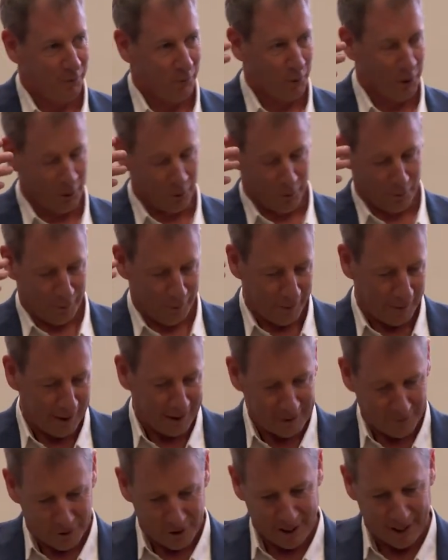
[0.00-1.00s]
We were,
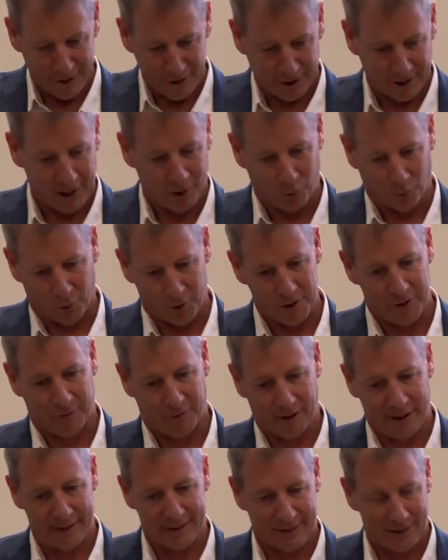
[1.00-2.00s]
things have changed and gotten worse over
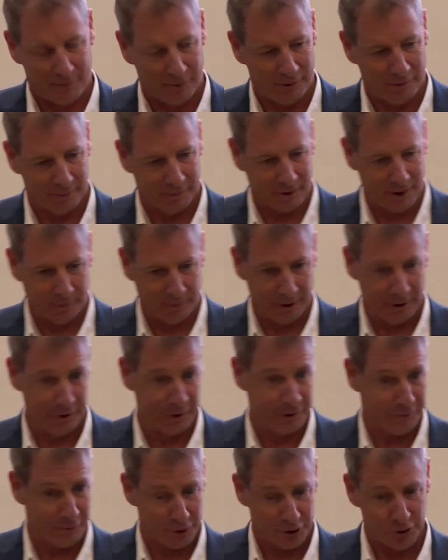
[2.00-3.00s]
the last couple couple
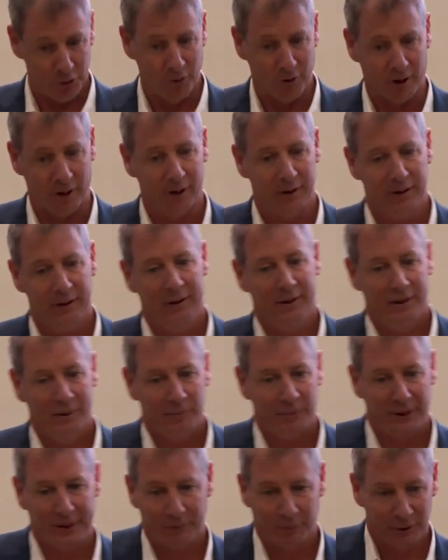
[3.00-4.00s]
years for sure,
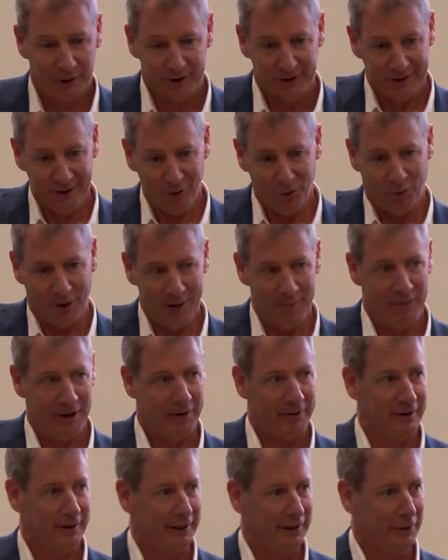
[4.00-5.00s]
but we're still way
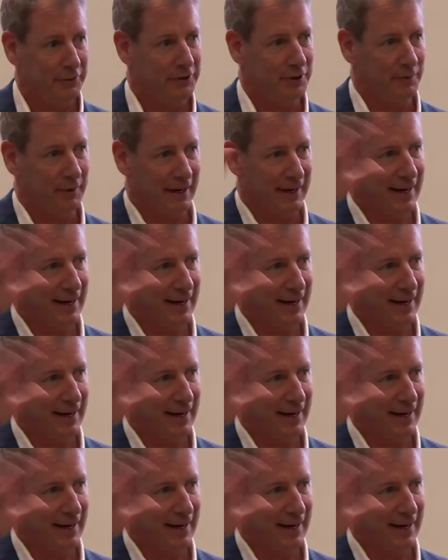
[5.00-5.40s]
better than it used to be.